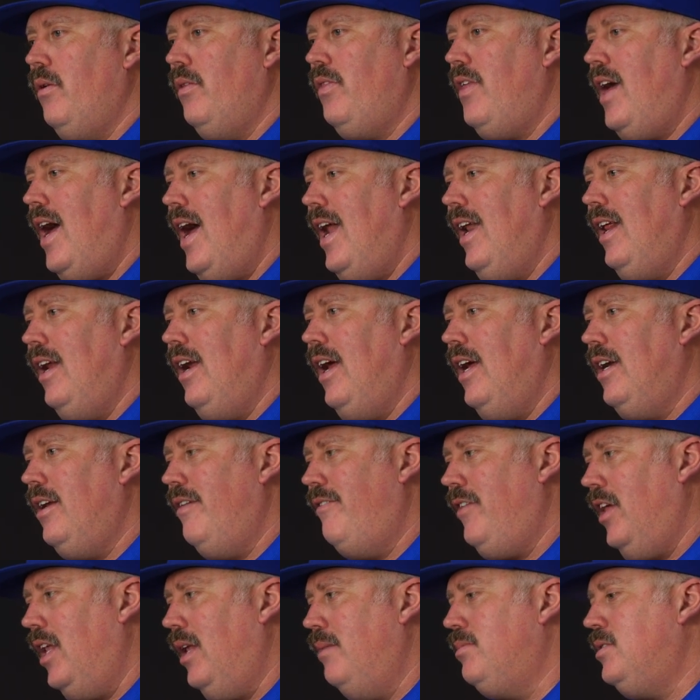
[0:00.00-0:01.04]
with that, and I
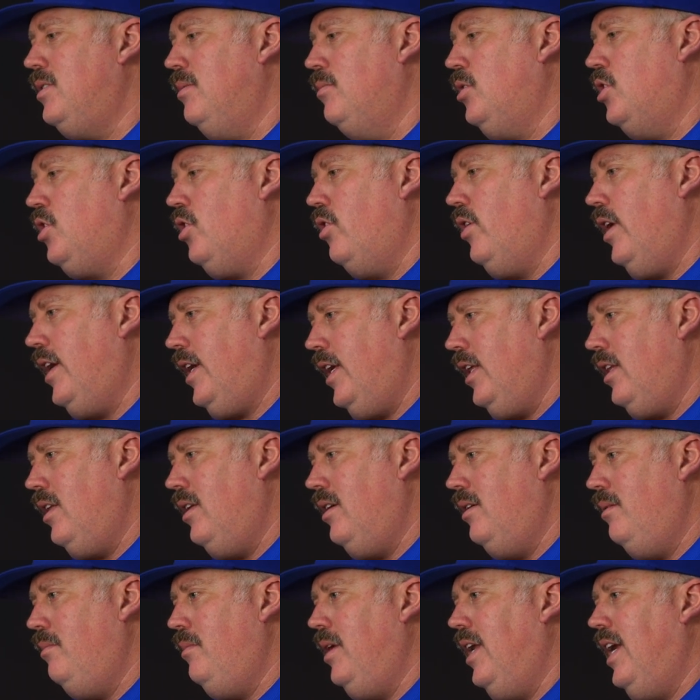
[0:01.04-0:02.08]
developed some
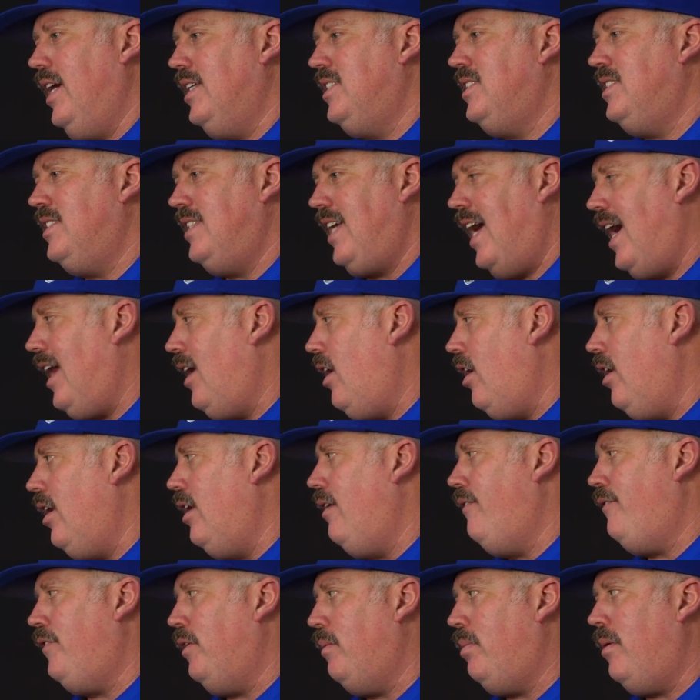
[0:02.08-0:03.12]
curriculum, and I sat on
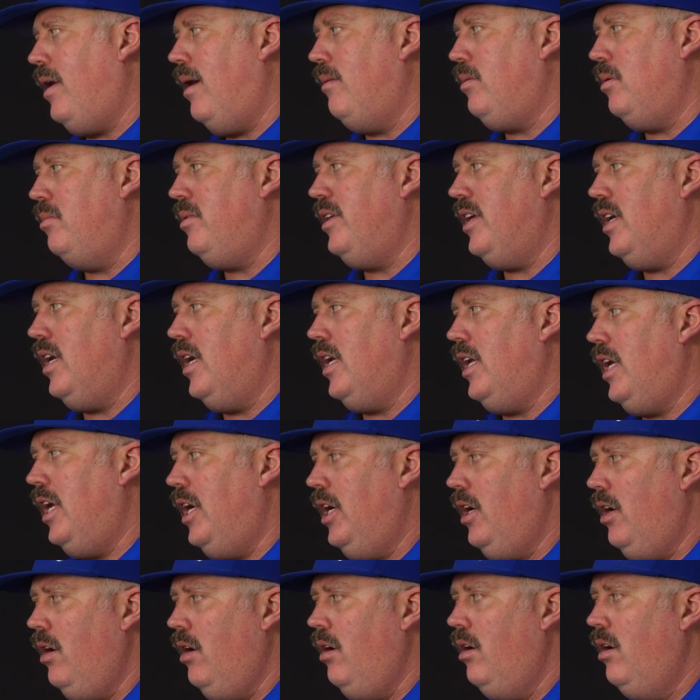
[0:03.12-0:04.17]
it for probably a
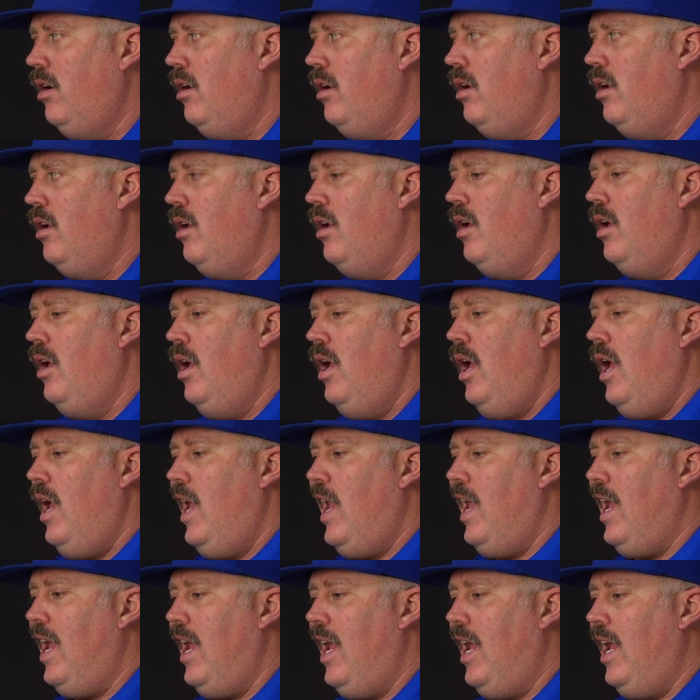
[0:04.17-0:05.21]
year.
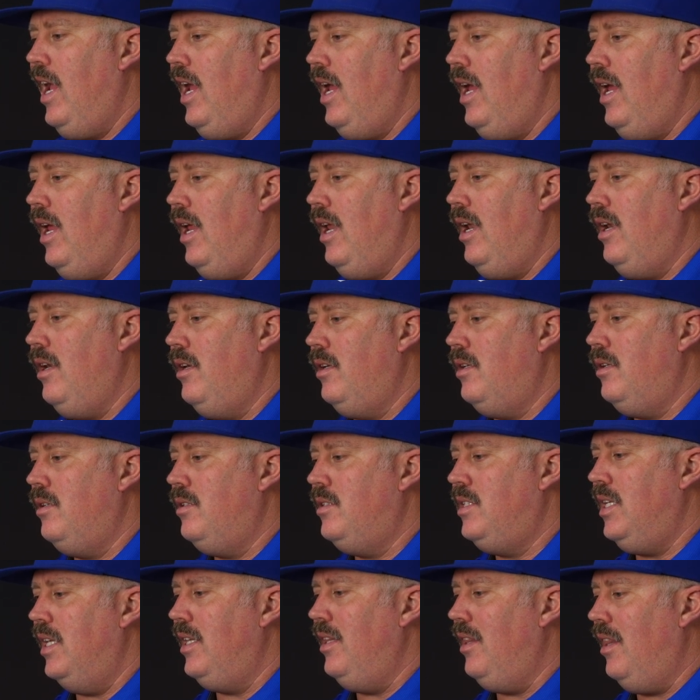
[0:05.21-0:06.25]
And
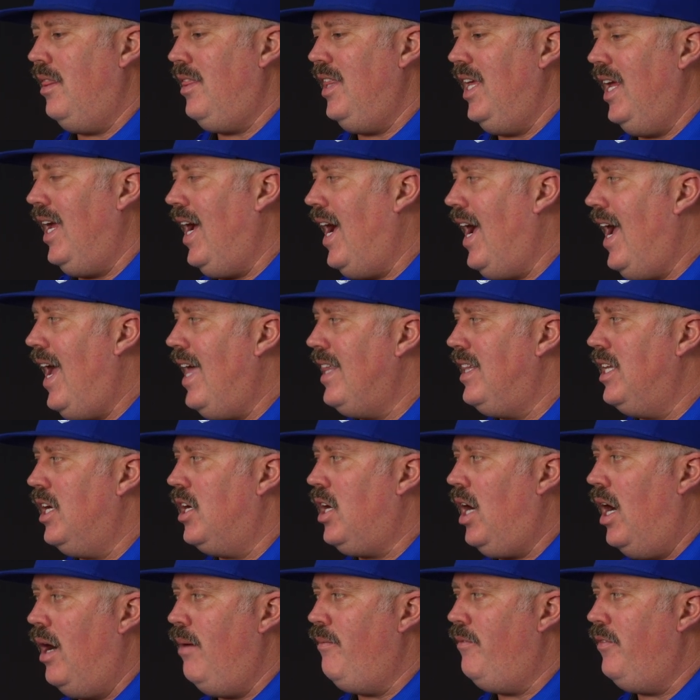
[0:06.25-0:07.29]
didn't think I had the
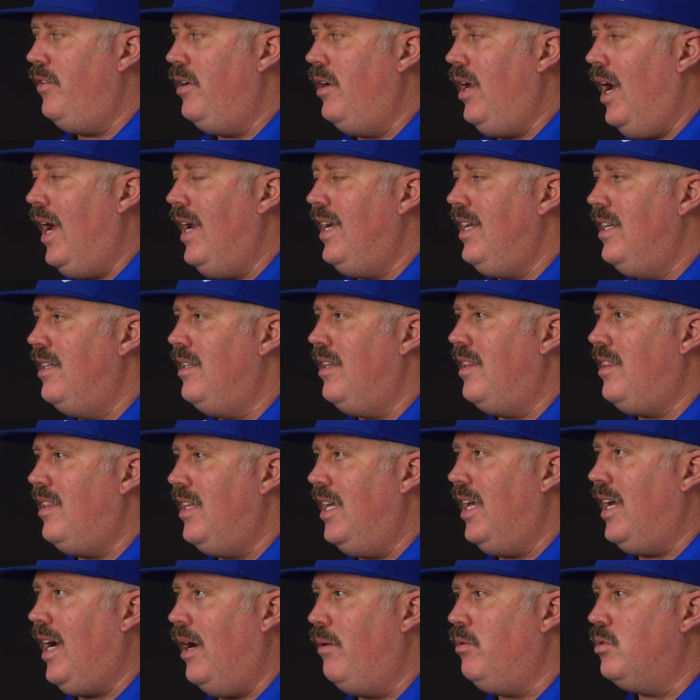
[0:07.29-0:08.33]
confidence. I didn't
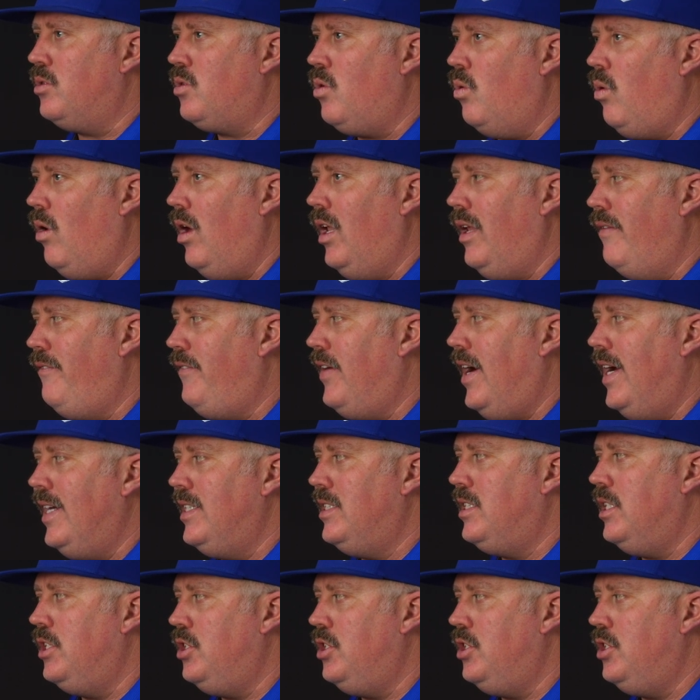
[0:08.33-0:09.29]
think I was qualified to